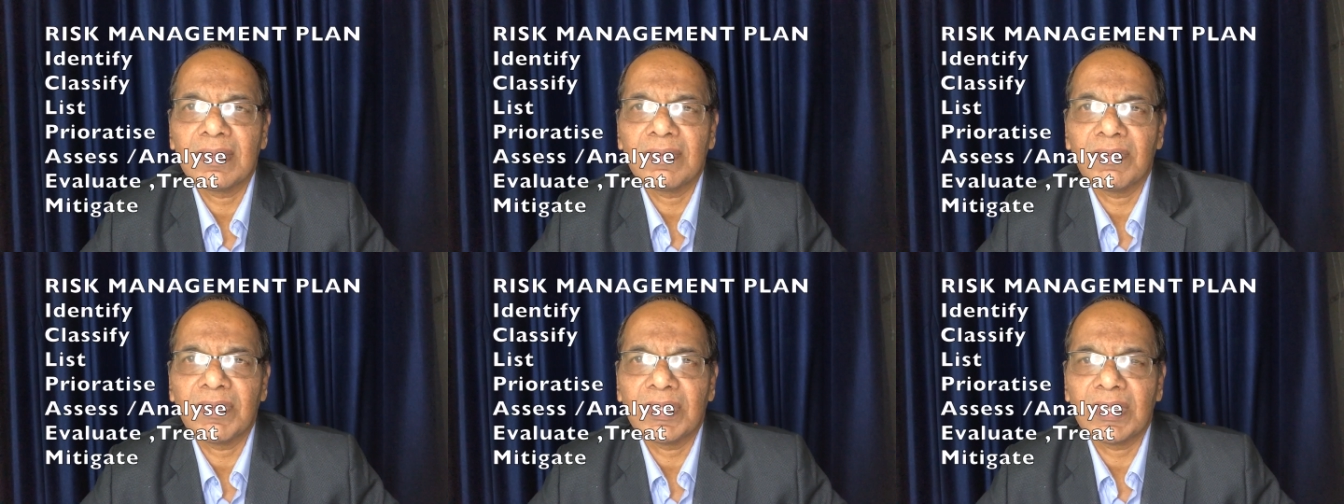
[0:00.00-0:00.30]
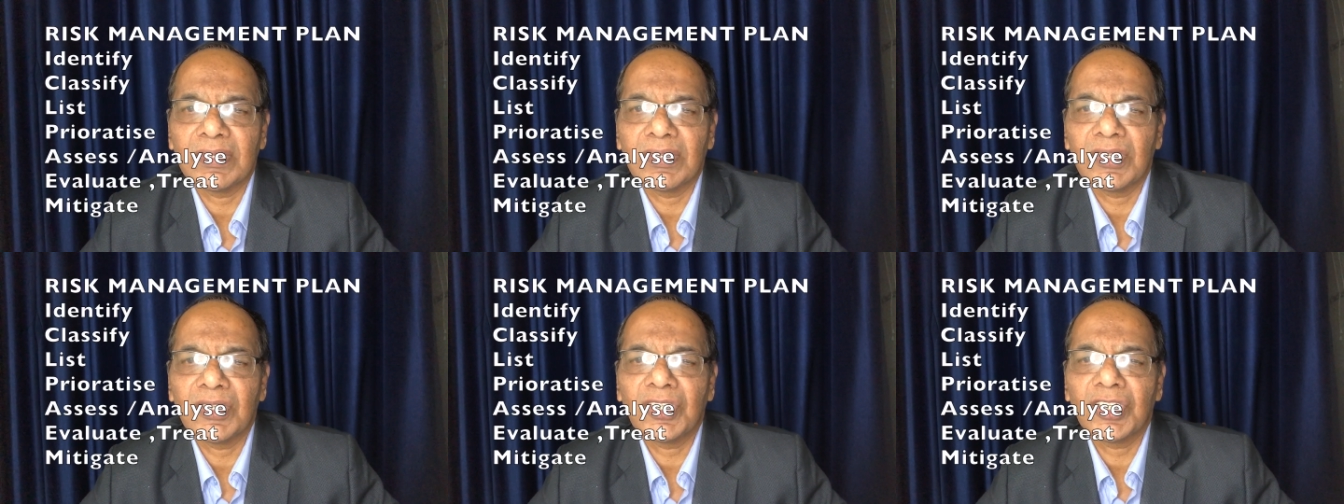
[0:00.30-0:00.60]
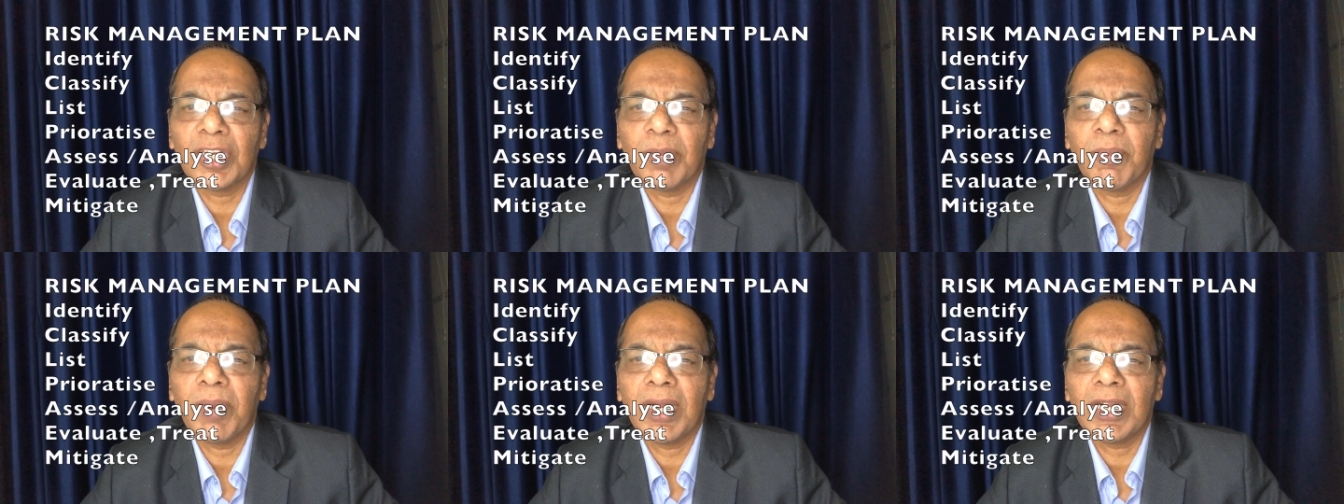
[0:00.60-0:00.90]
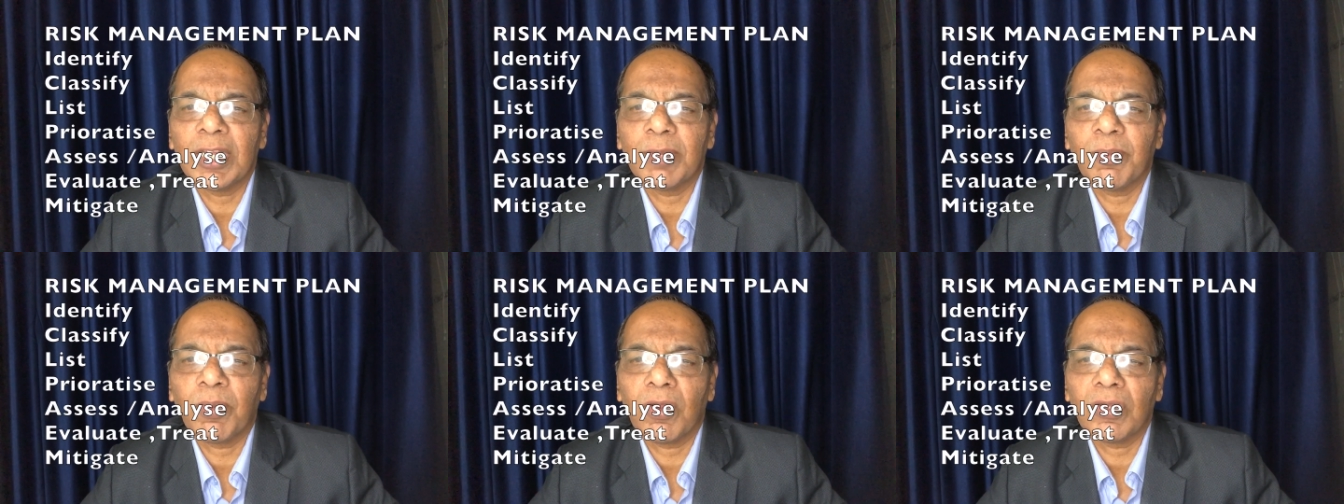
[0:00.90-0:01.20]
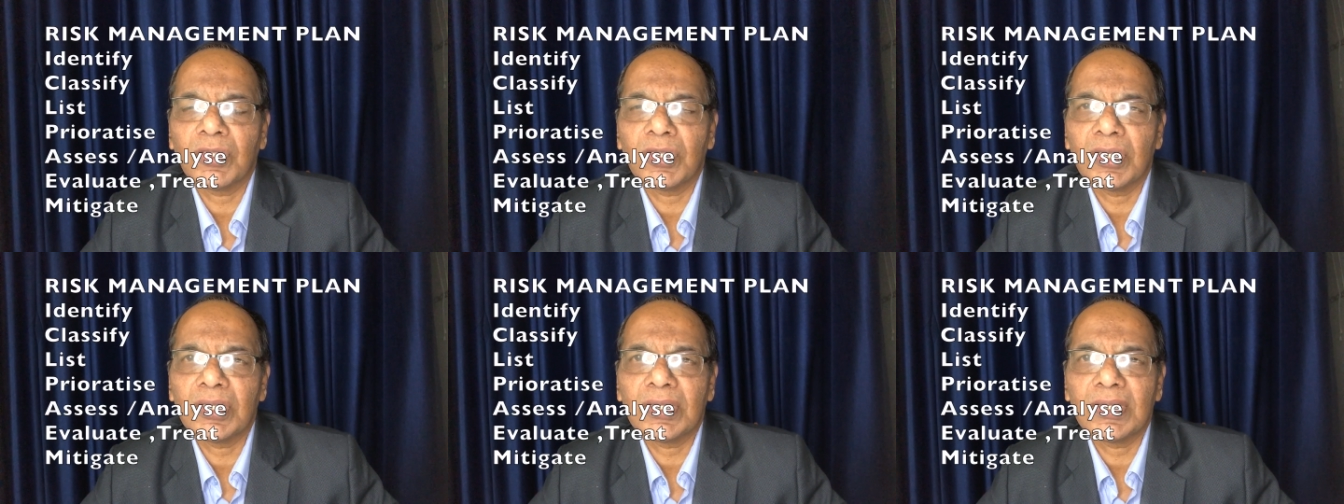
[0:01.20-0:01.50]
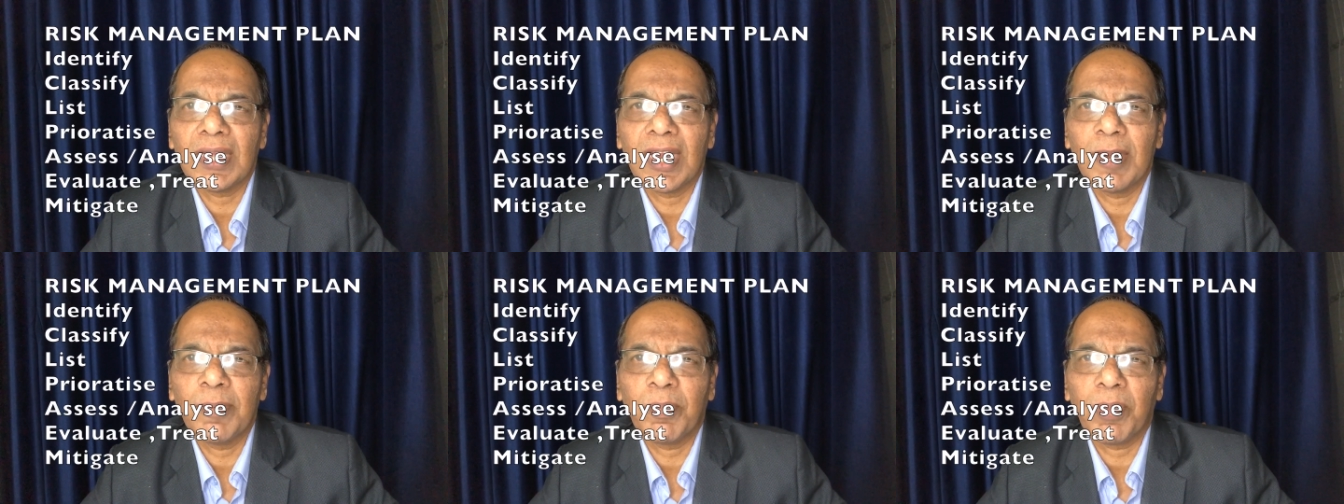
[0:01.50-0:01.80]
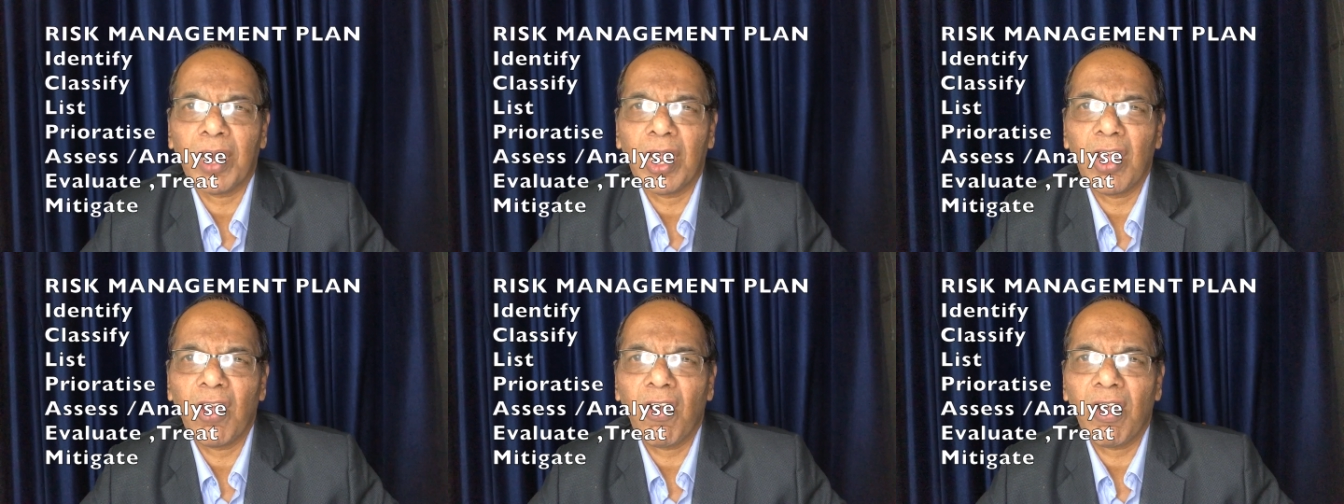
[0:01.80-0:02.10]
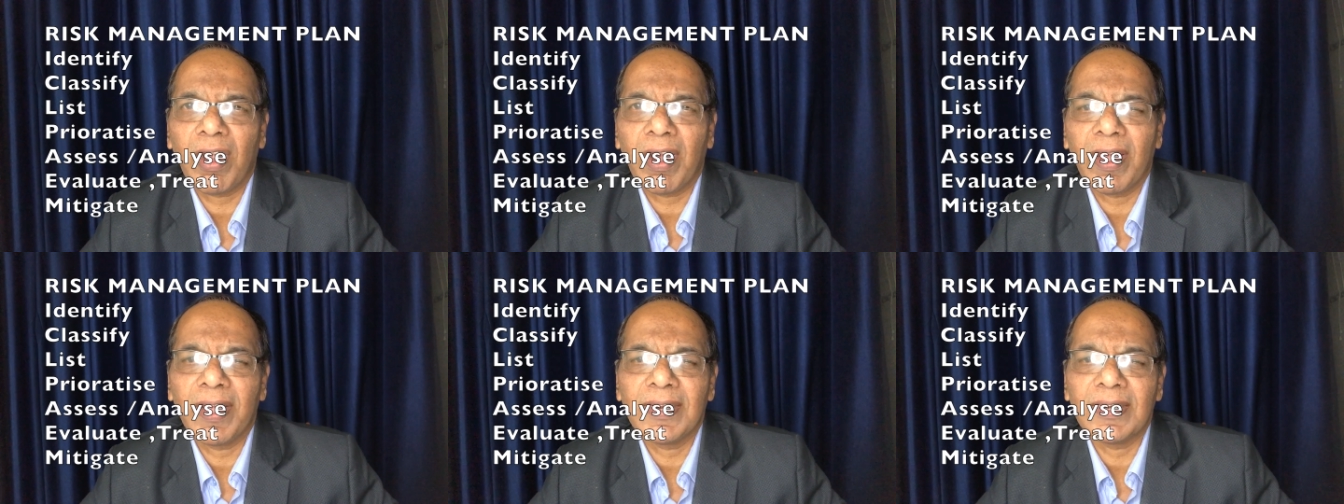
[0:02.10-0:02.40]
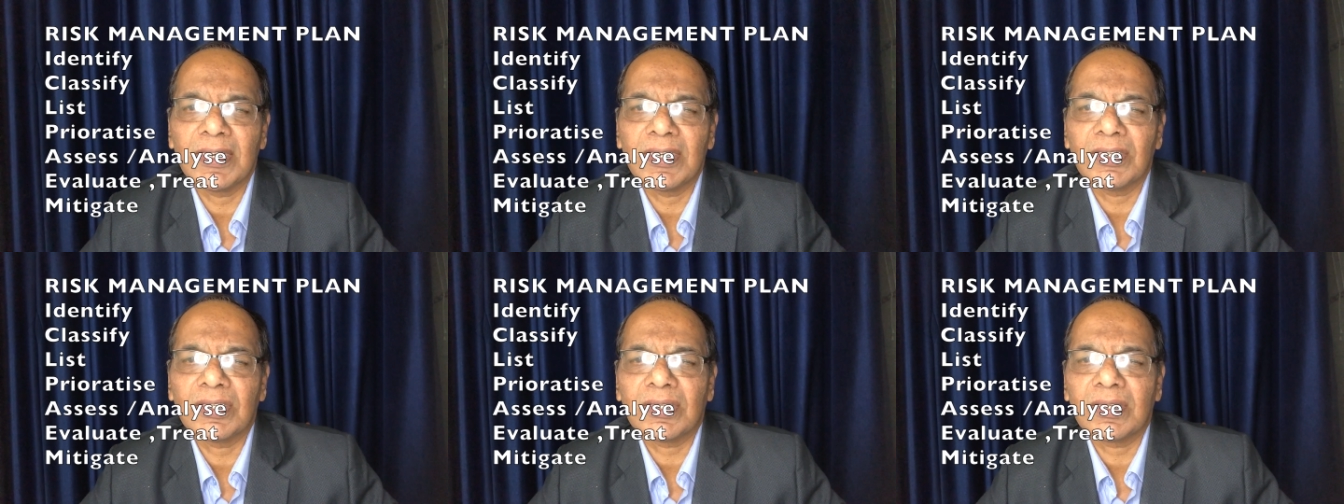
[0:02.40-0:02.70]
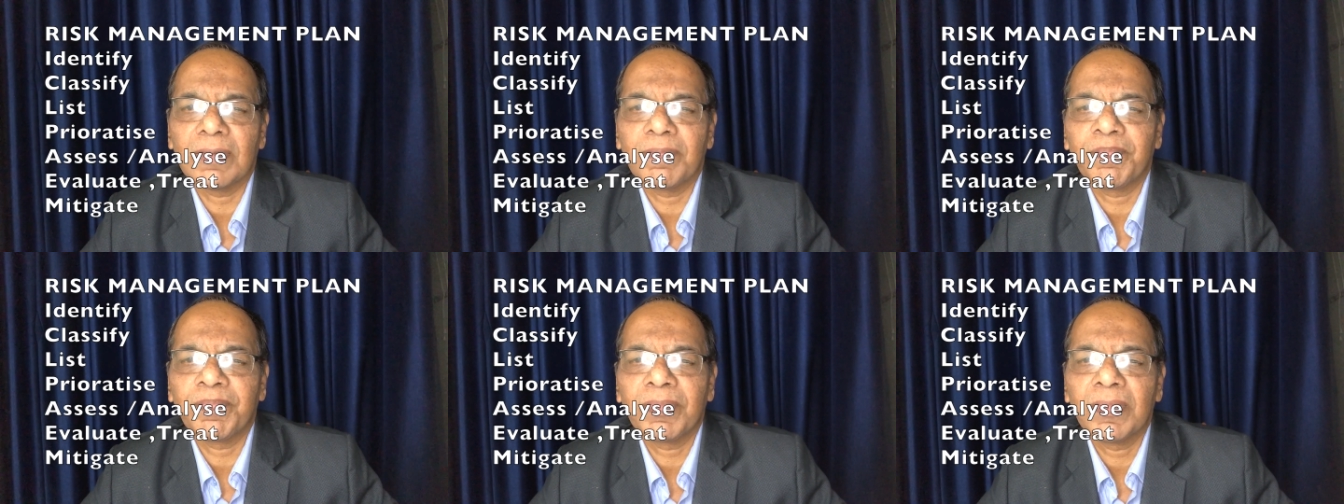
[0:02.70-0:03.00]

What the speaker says: with a systematic process and prioritize risk.